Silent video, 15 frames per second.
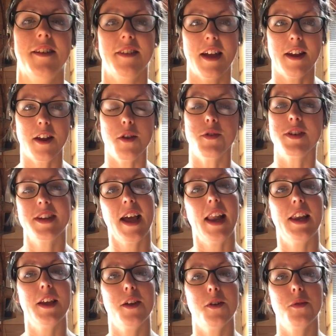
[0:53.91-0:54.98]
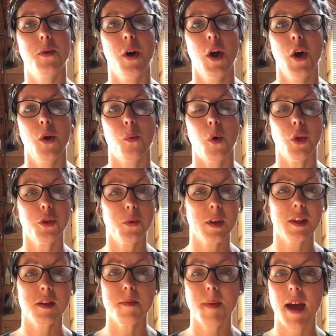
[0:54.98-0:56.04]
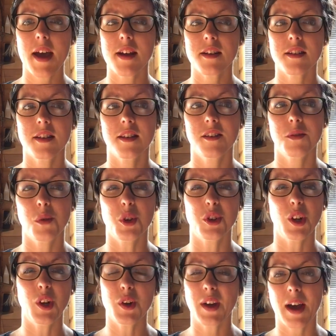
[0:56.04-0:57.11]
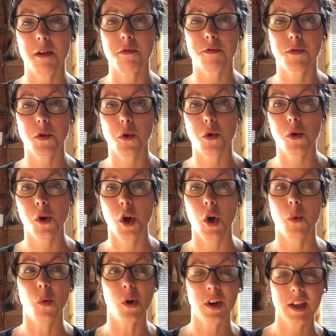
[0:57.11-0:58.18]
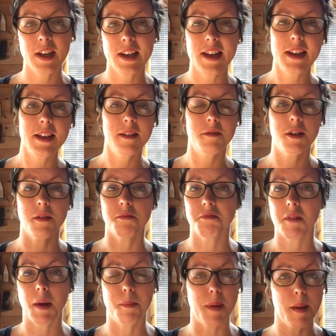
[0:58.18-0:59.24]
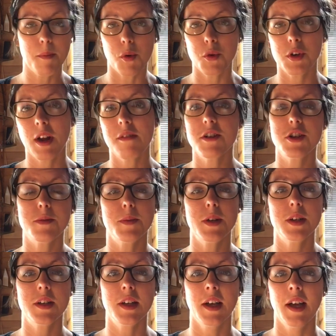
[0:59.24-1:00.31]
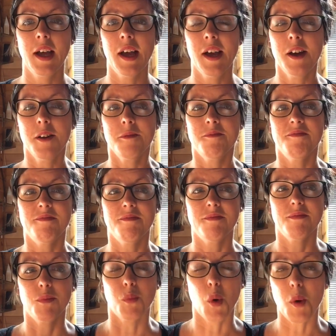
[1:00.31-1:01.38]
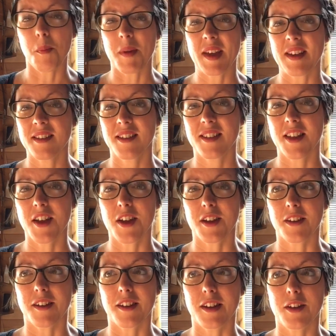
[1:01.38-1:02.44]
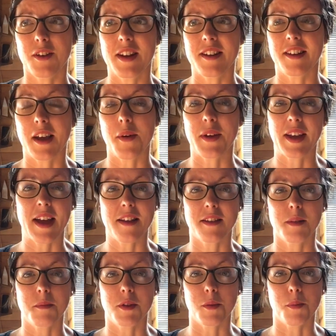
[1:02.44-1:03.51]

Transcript: They don't tell you what to expect, what to look out for, what can need a bit more nourishment, what means that you need to go and get some